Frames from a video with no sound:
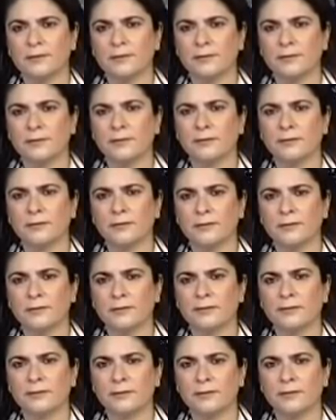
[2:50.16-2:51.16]

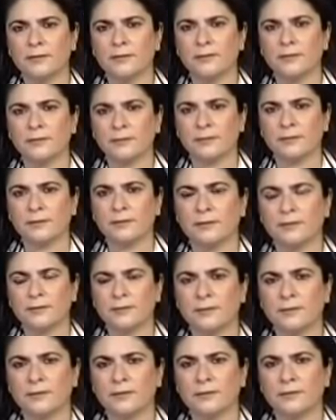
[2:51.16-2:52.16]

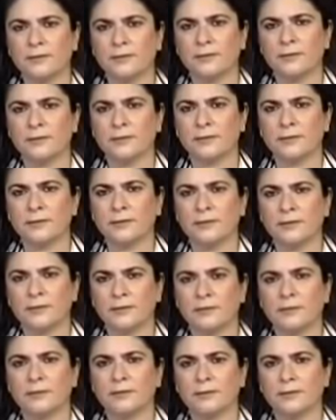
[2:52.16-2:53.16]

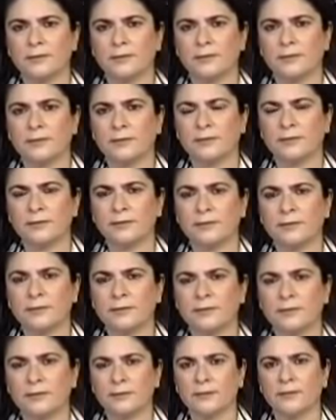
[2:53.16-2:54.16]

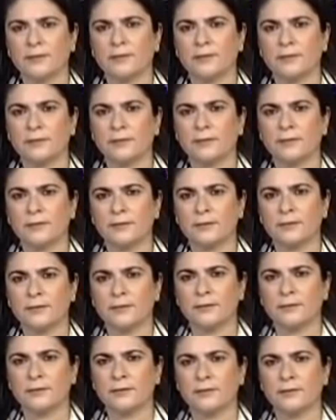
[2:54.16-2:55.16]

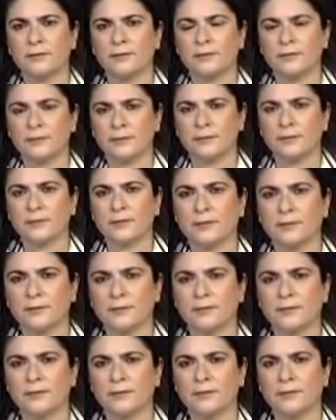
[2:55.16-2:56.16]

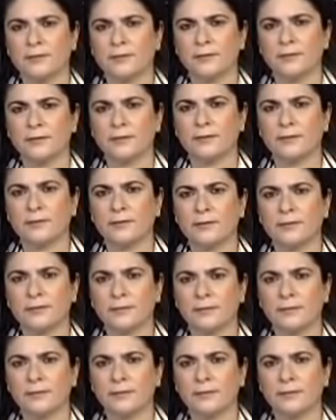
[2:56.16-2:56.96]
[no speech]